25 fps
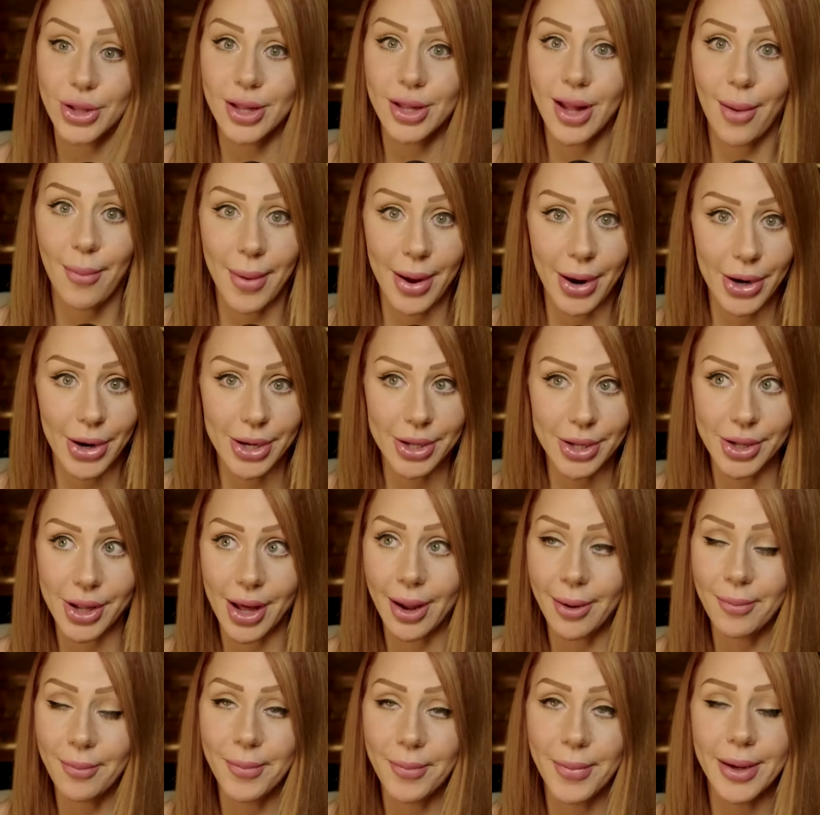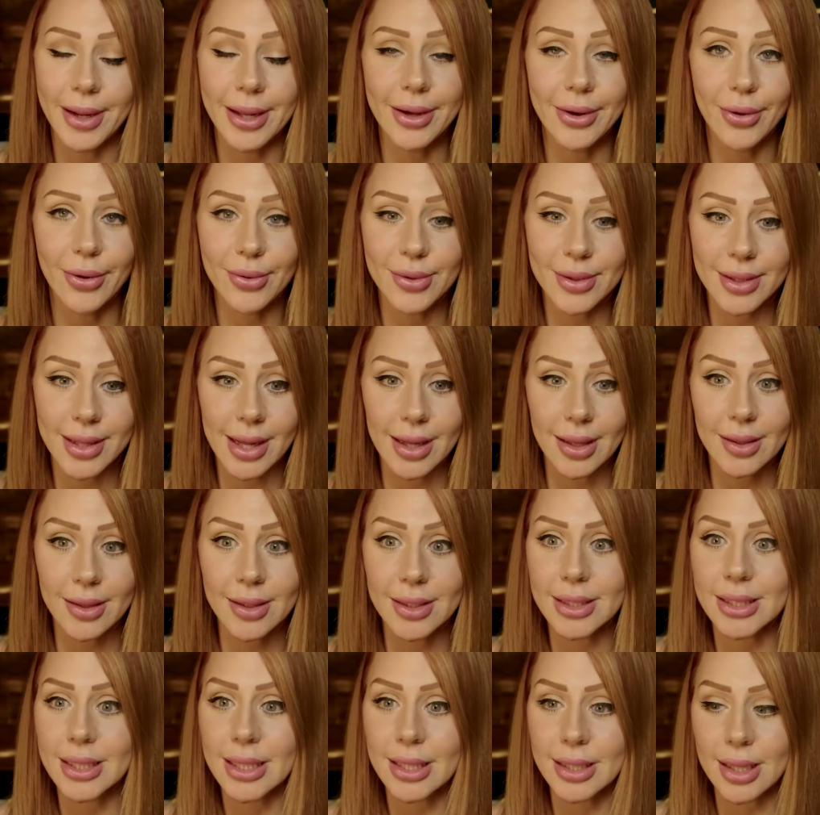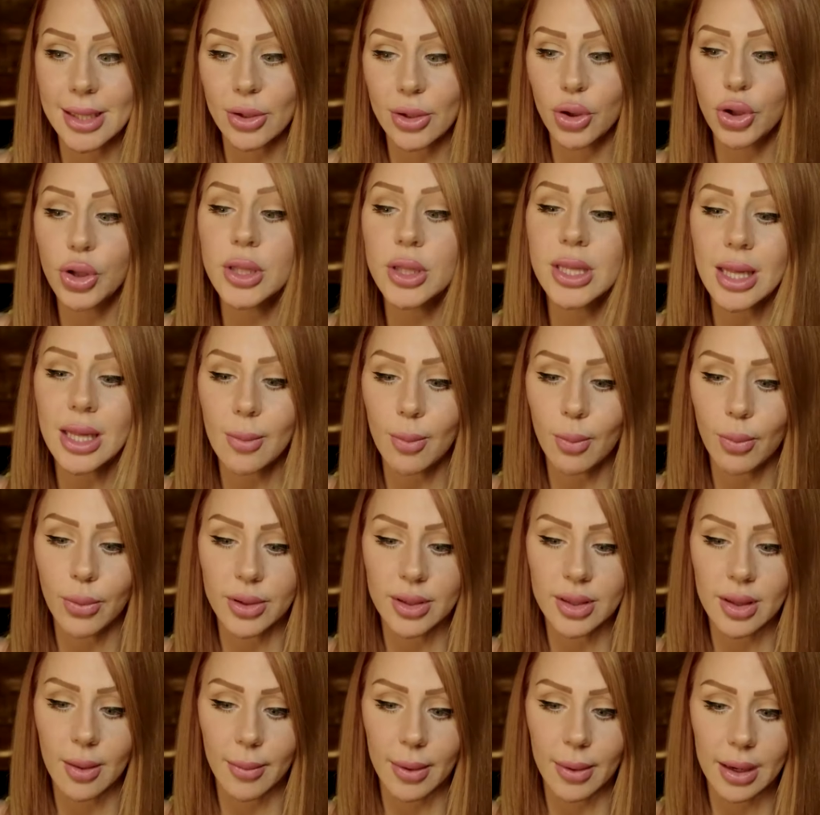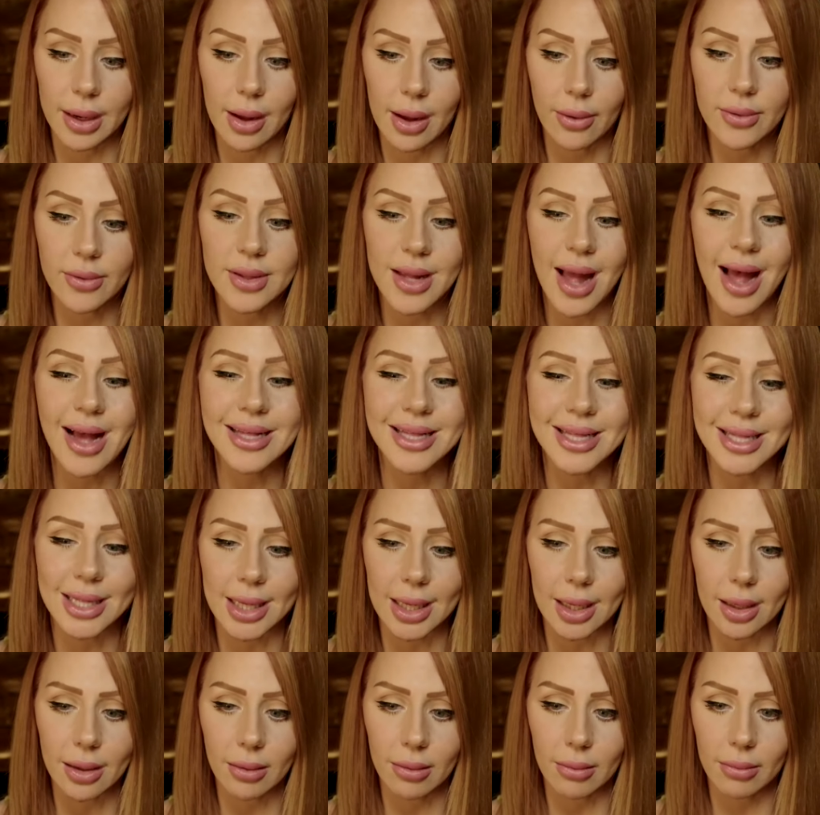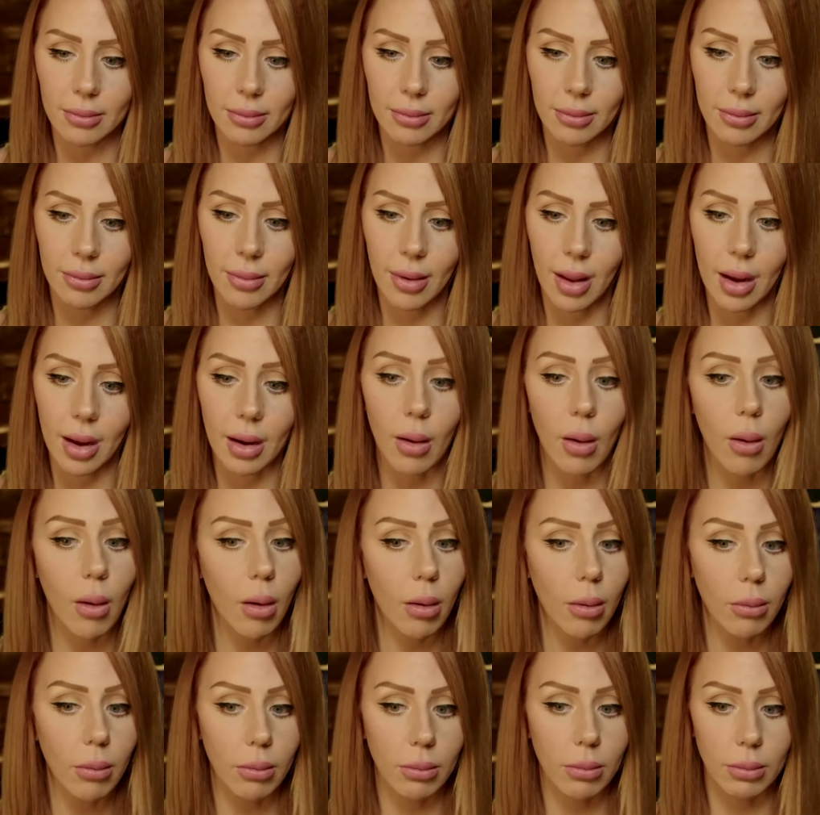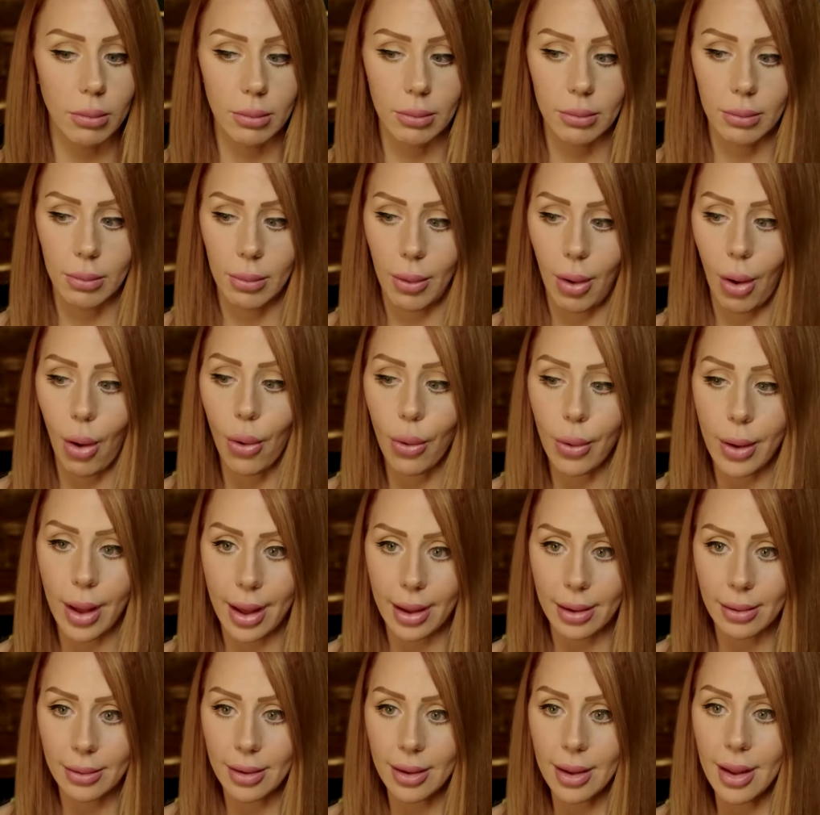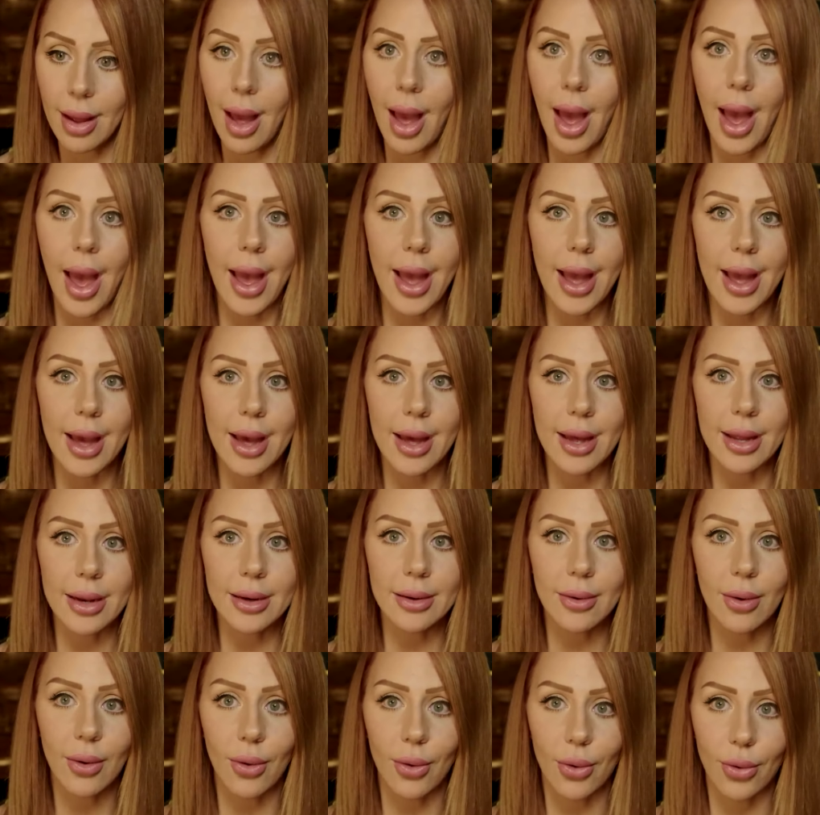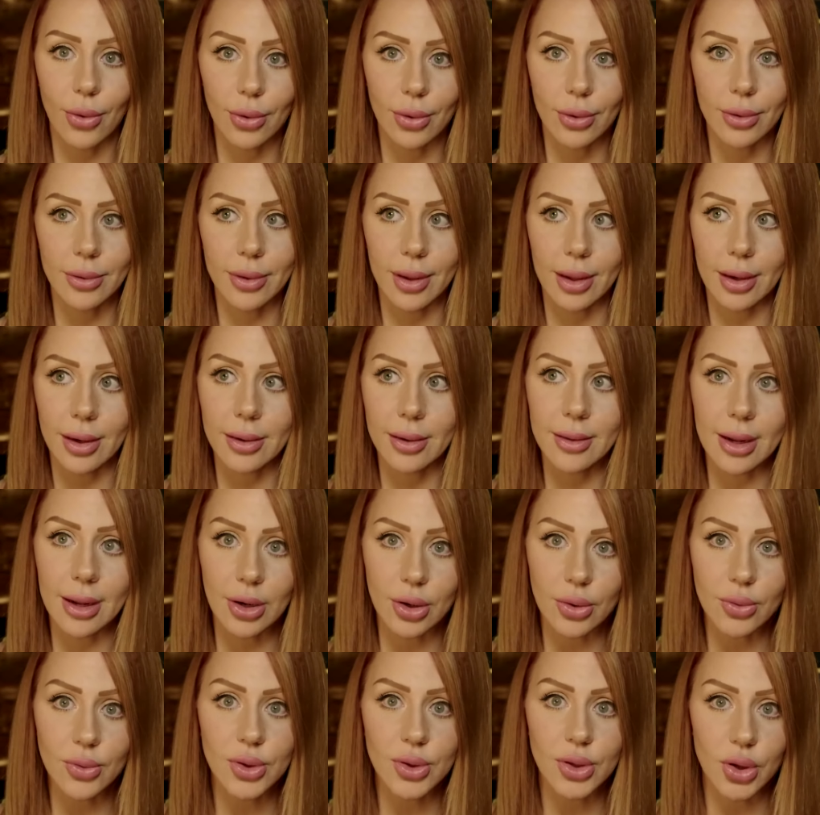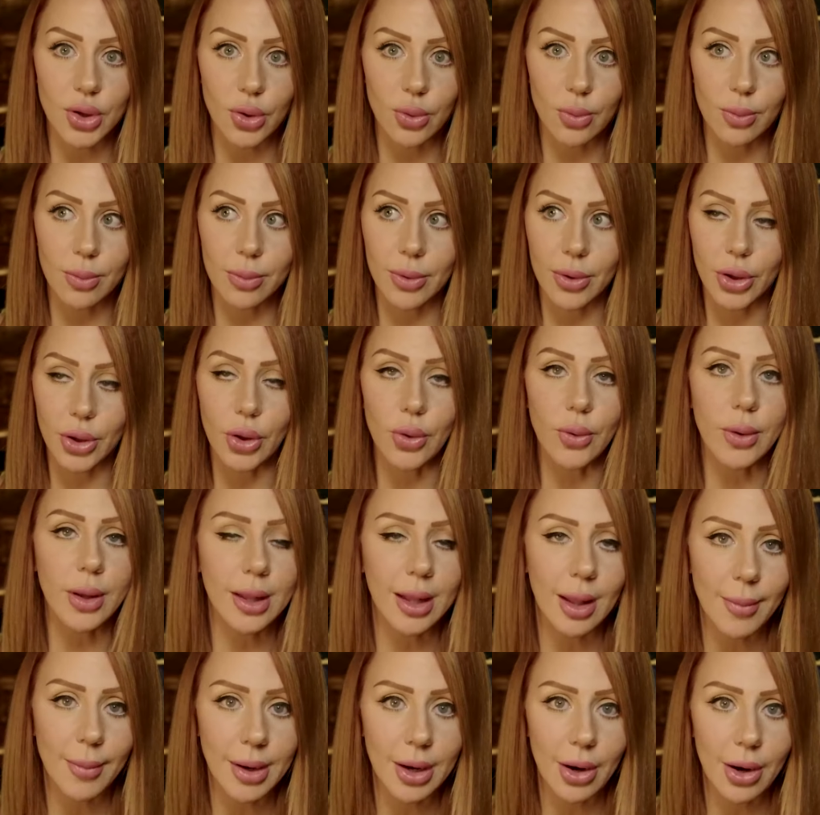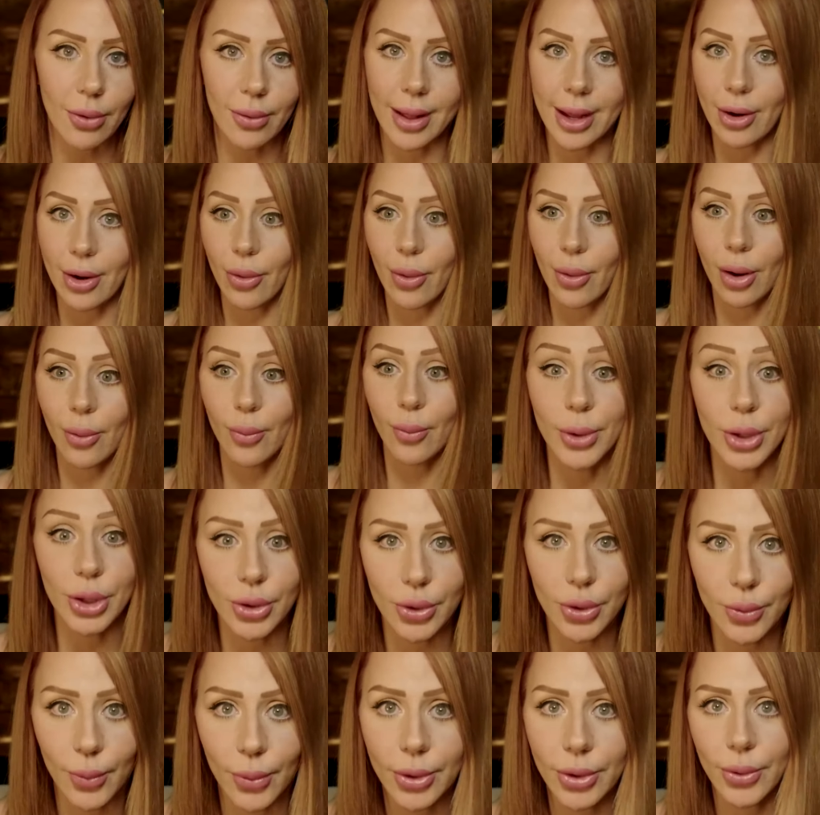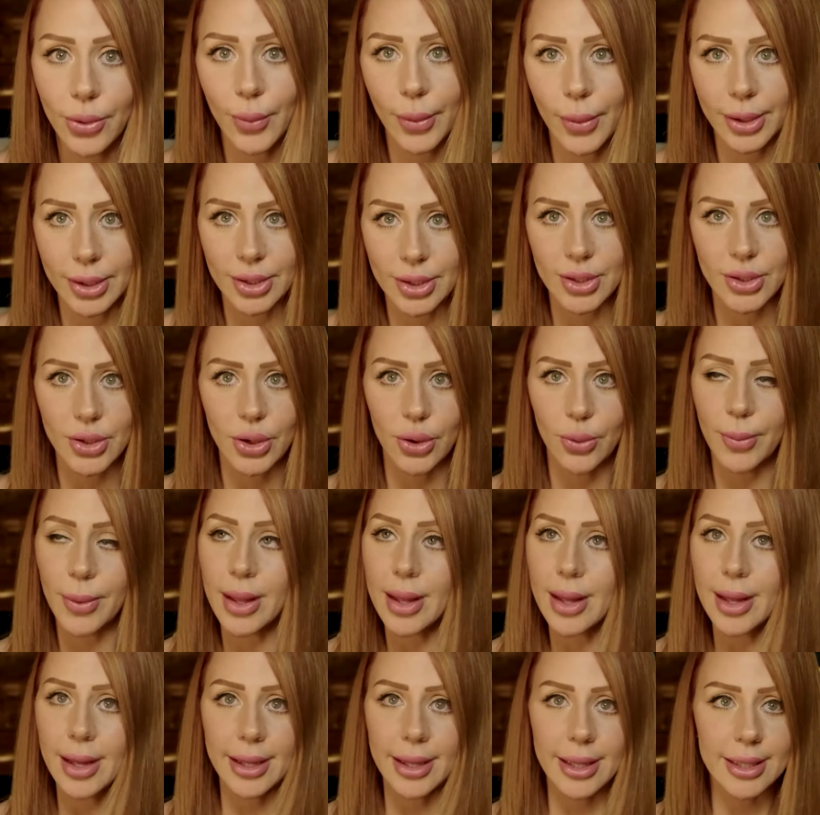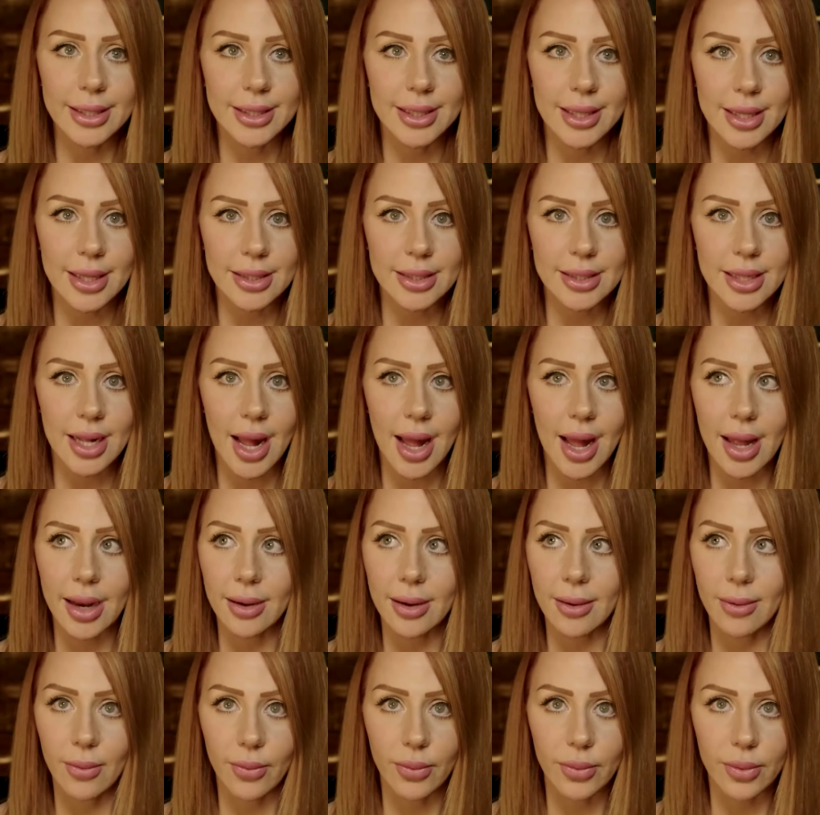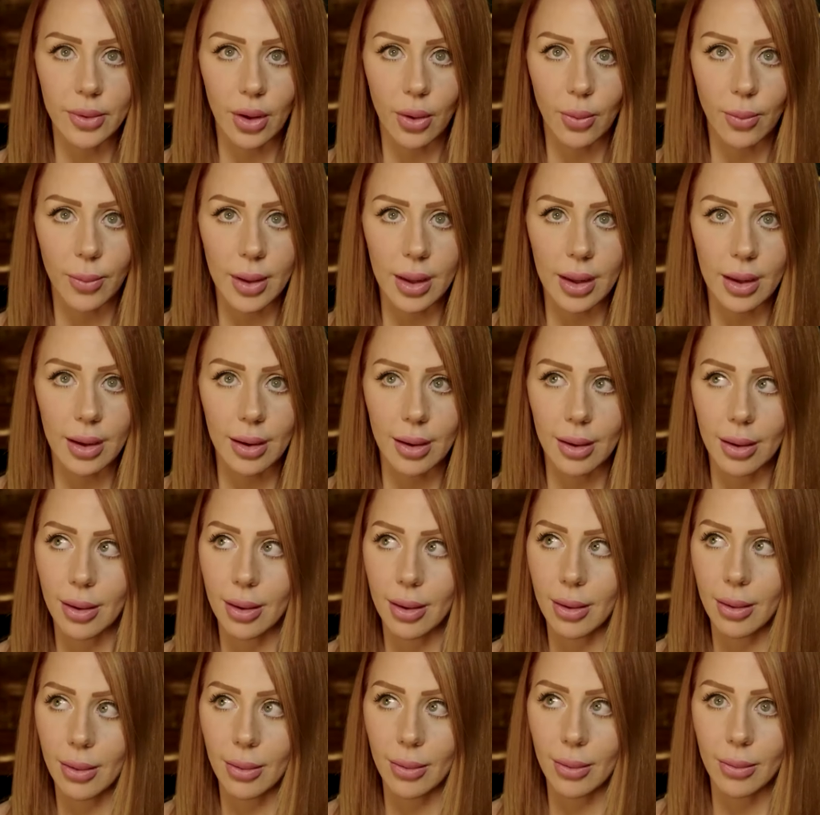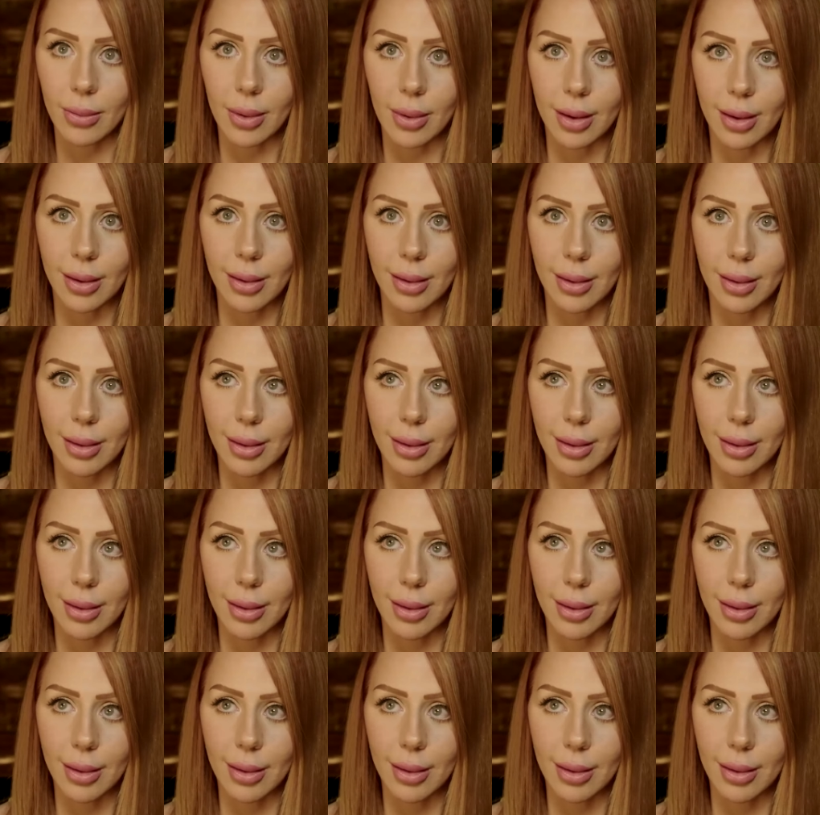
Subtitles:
she's not married yet, but he goes like this. He says, she's sleeping with somebody else. I see it. I go, oh, okay. And hold on. They do snoop. You can let me know later on when you want to snoop. He says that, tell me, what?